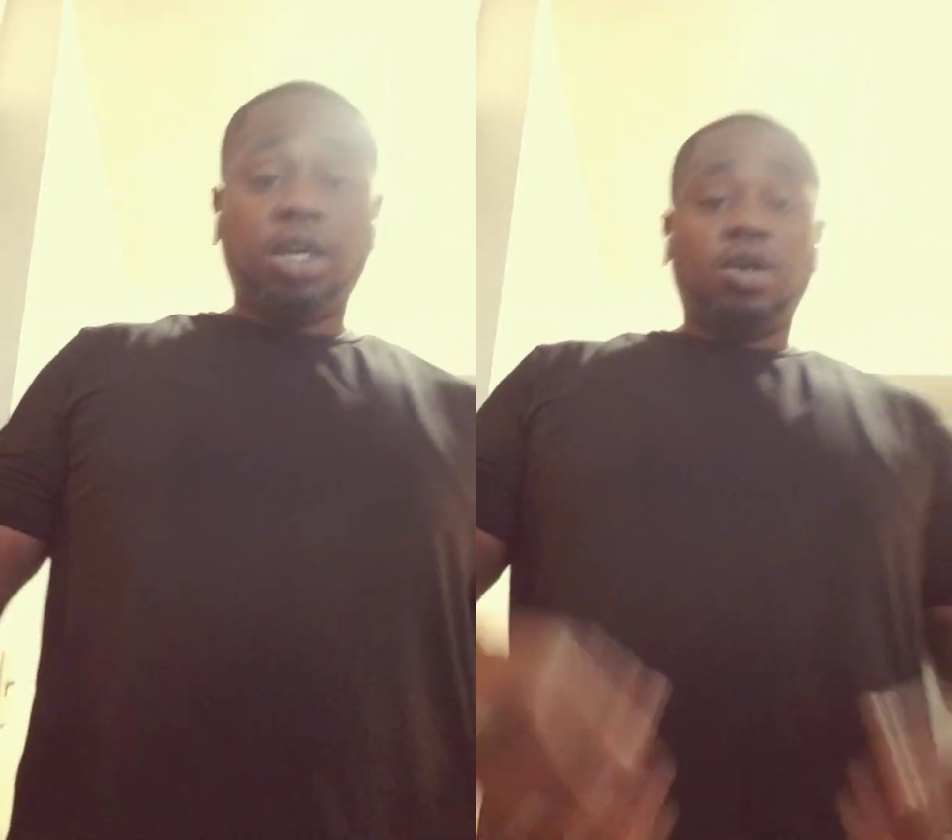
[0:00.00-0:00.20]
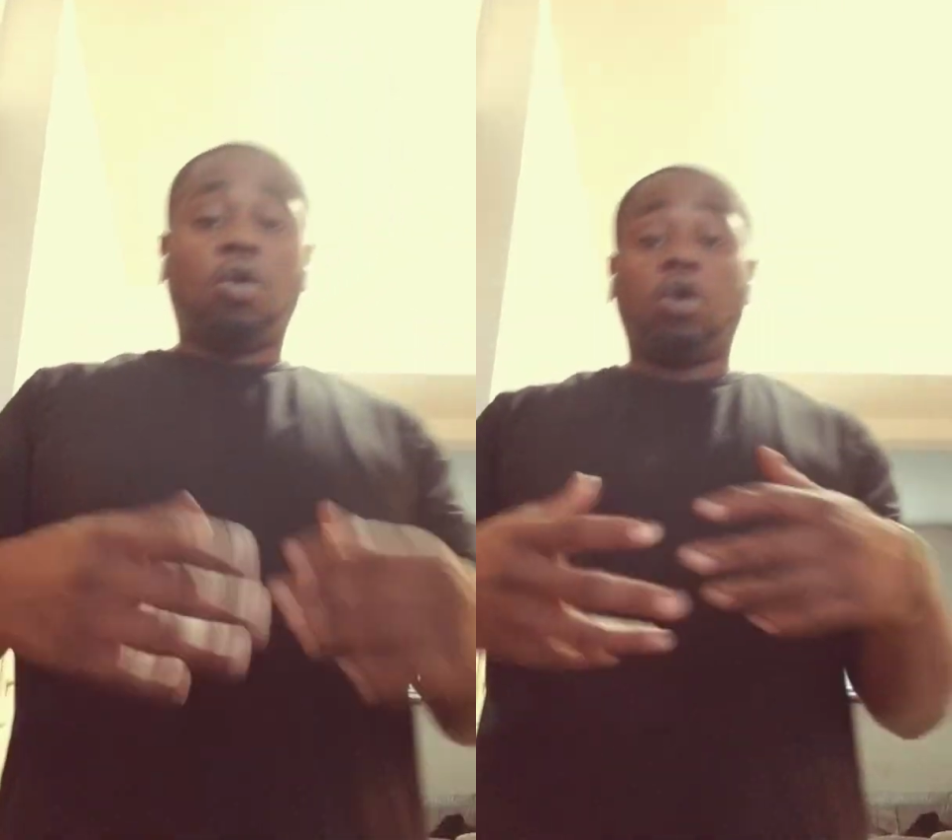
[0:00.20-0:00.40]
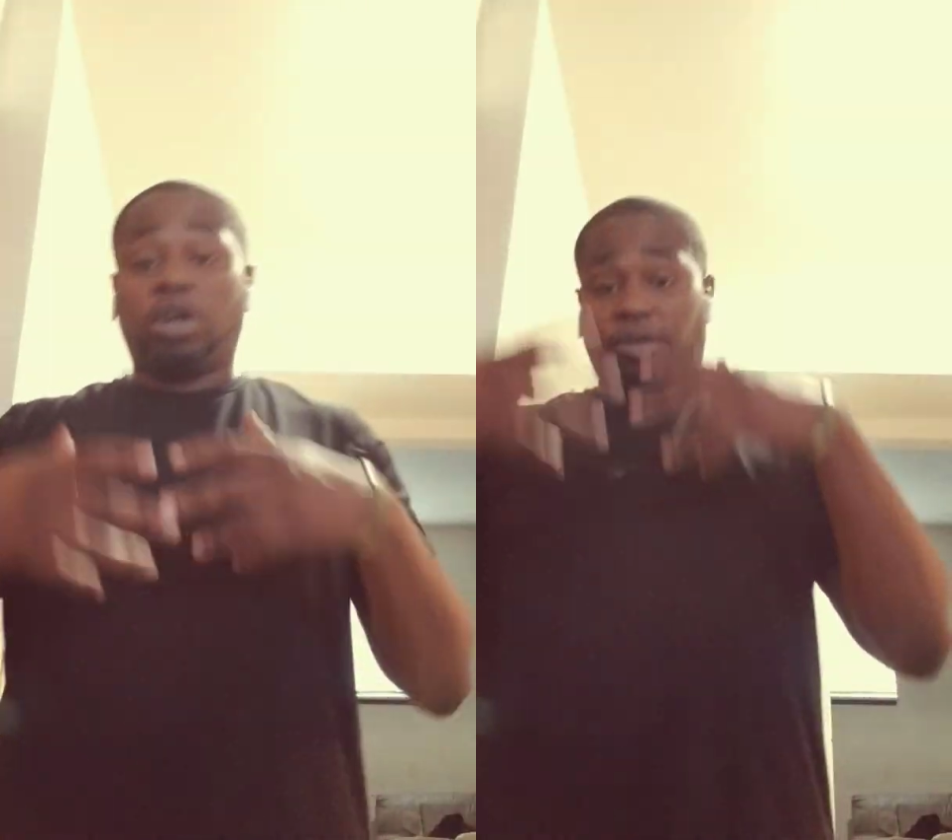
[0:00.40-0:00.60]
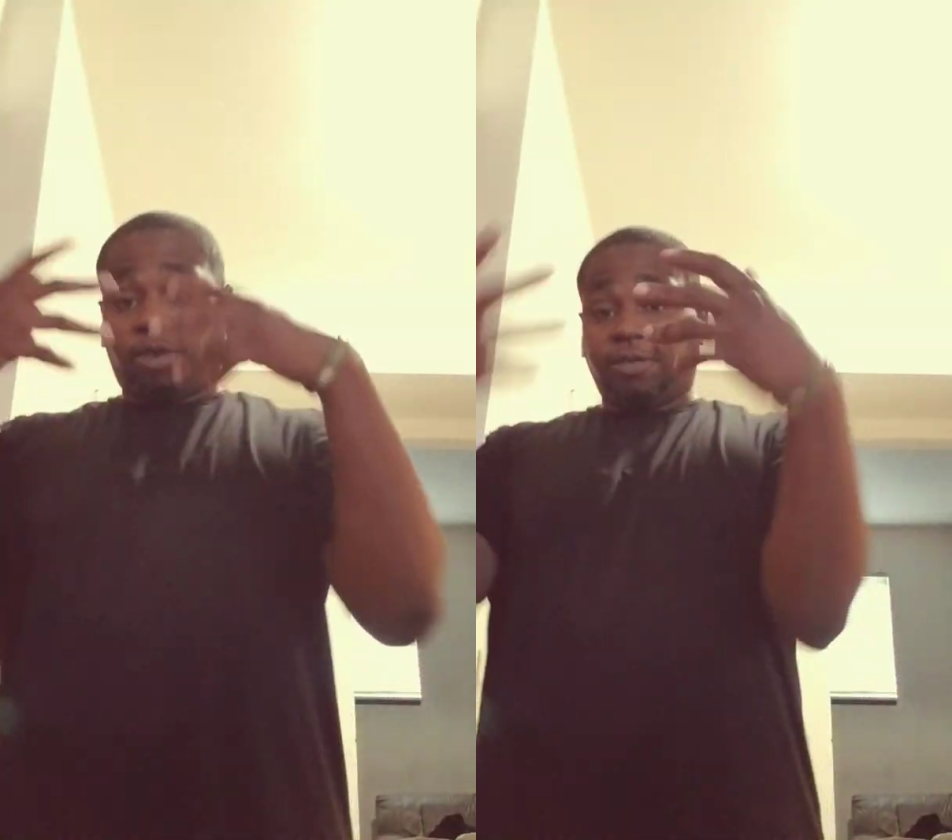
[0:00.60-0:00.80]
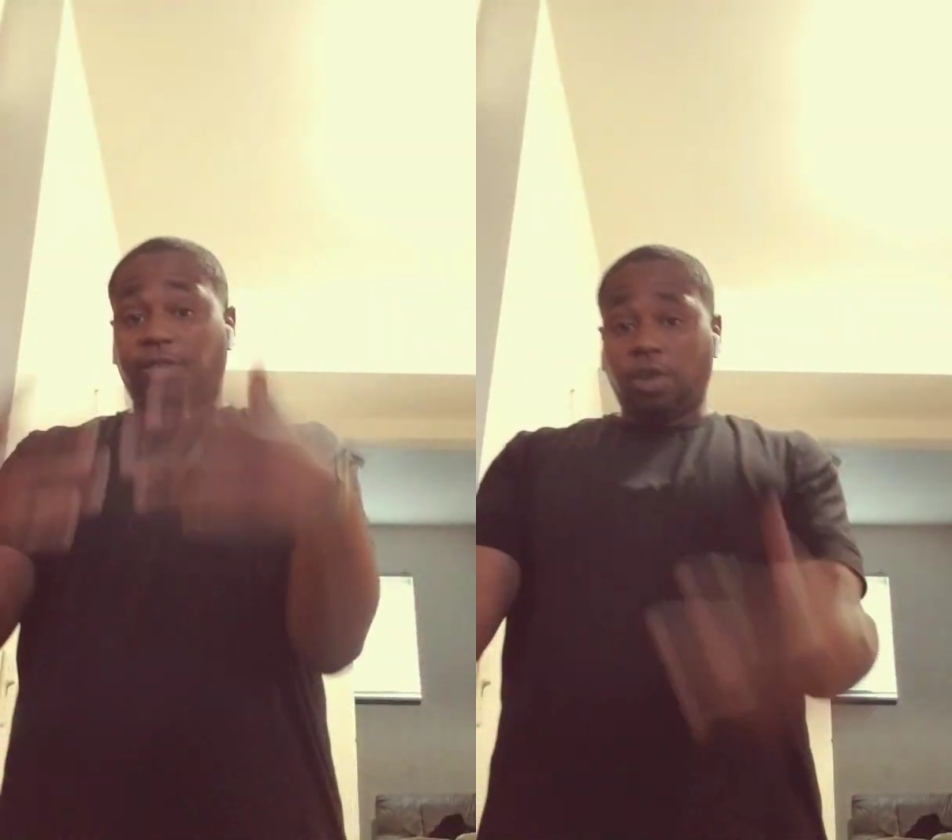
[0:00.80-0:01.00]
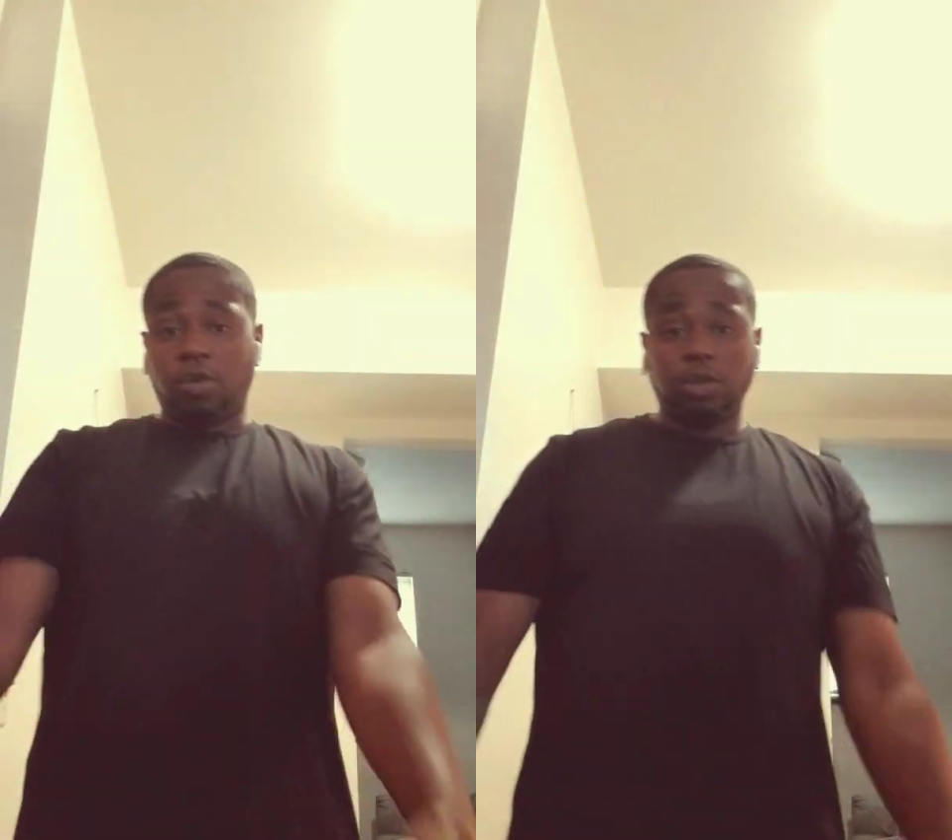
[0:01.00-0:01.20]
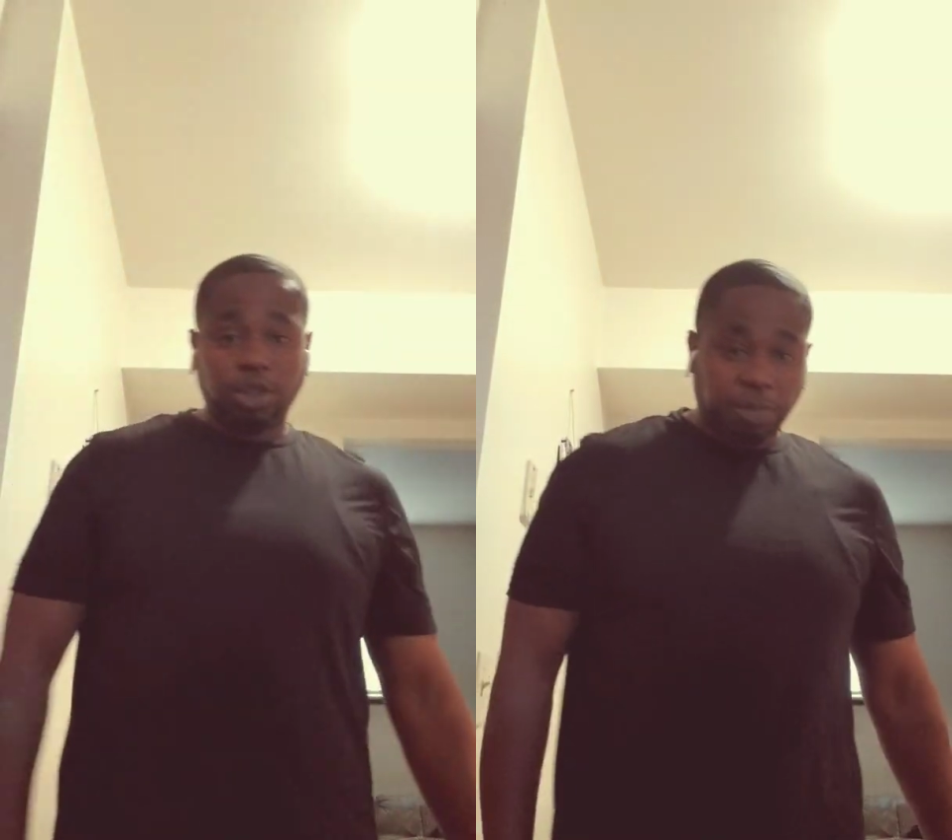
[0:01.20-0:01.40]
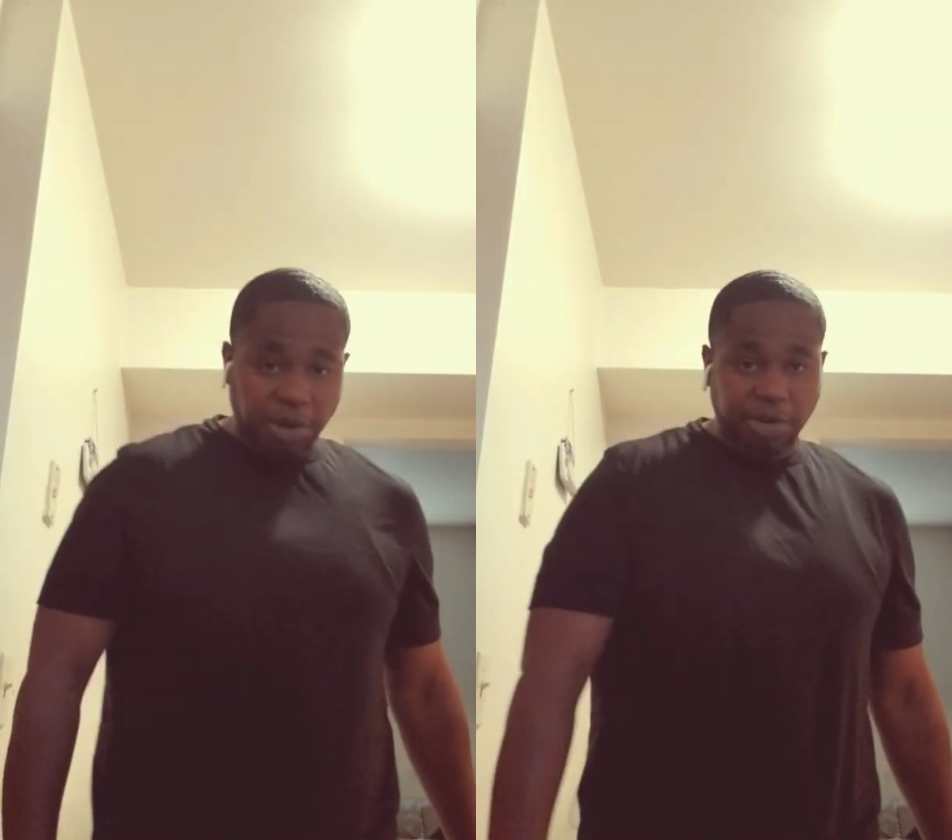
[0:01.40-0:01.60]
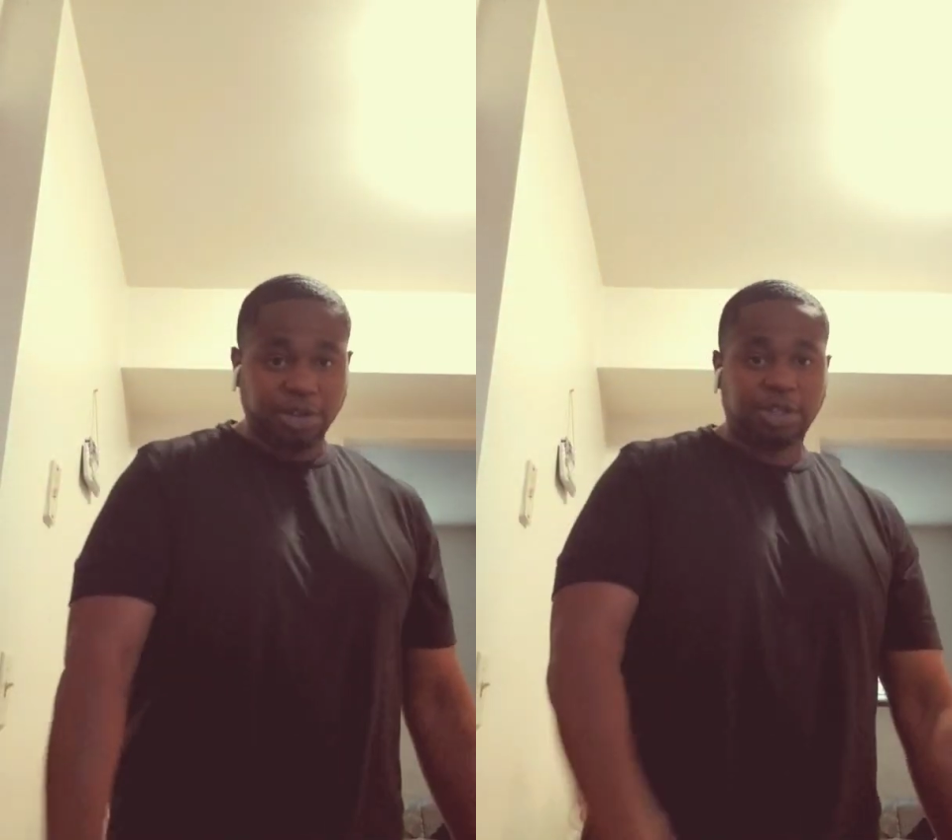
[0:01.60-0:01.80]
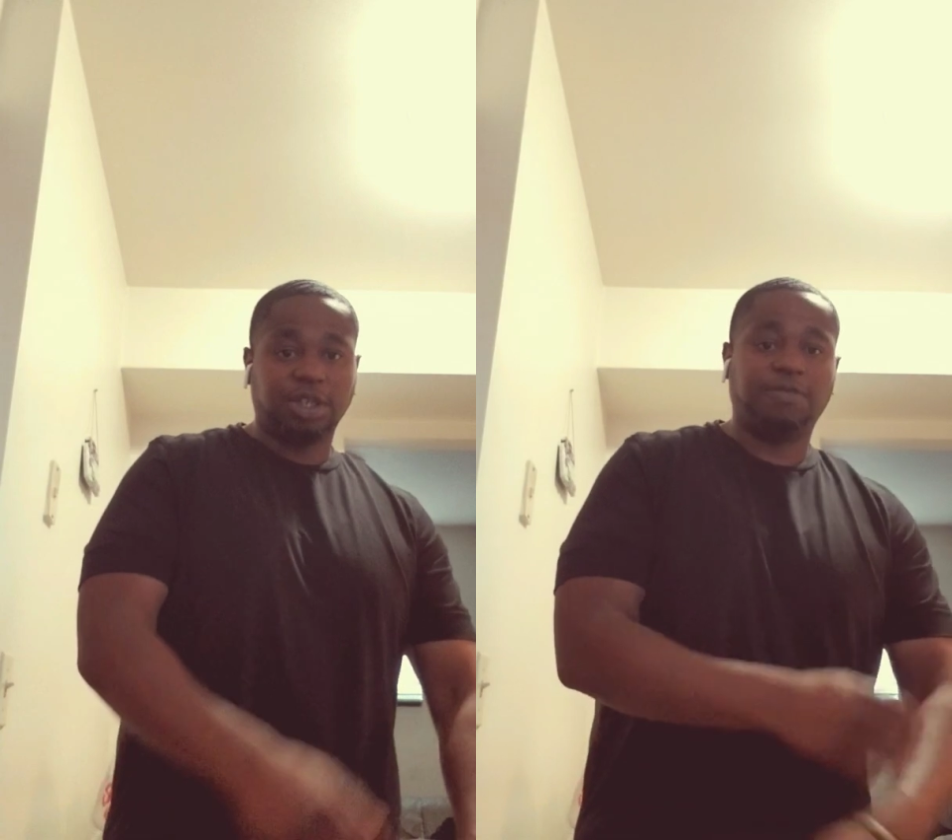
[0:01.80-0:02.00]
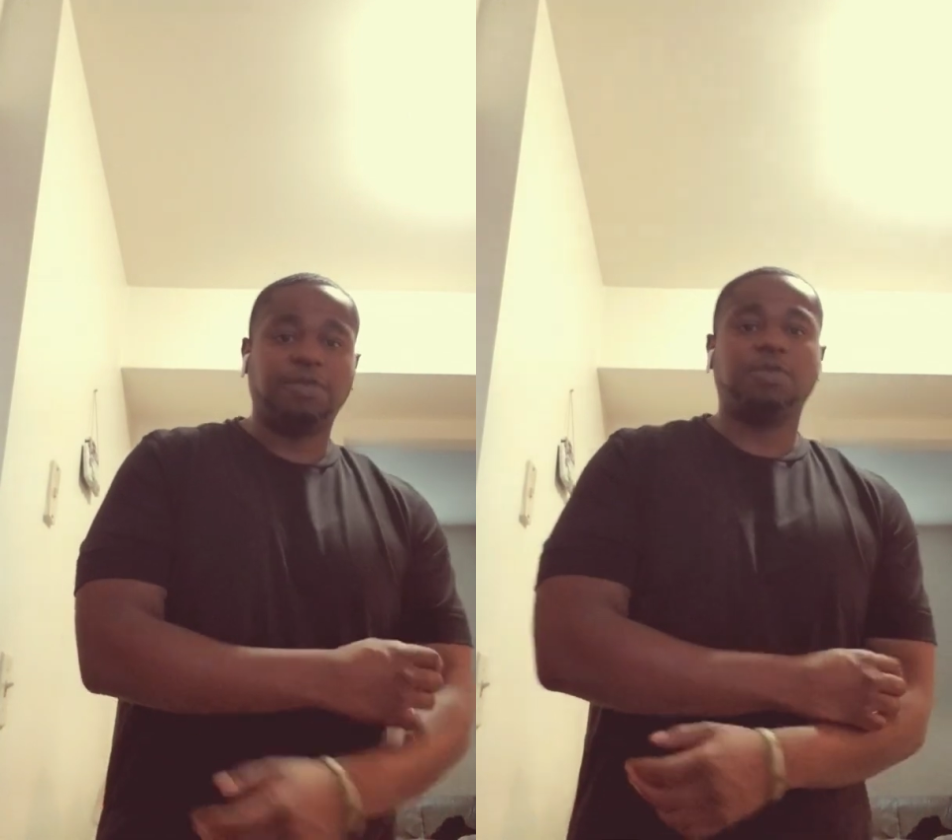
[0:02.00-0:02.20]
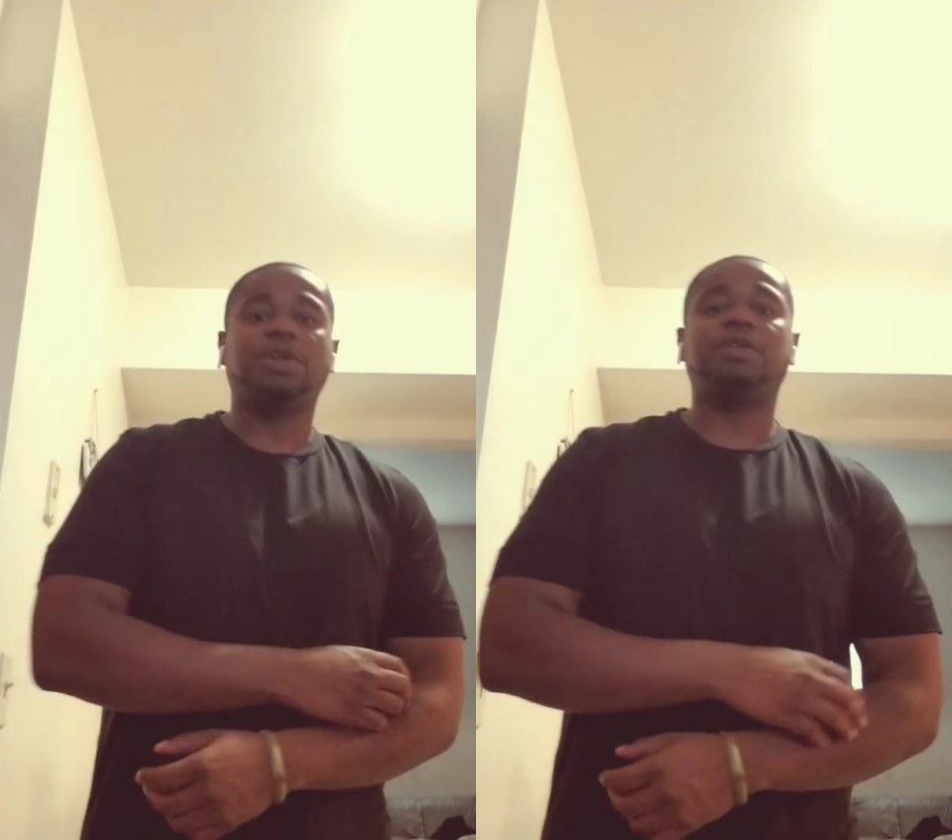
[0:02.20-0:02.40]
Or of lower spirits, if you will.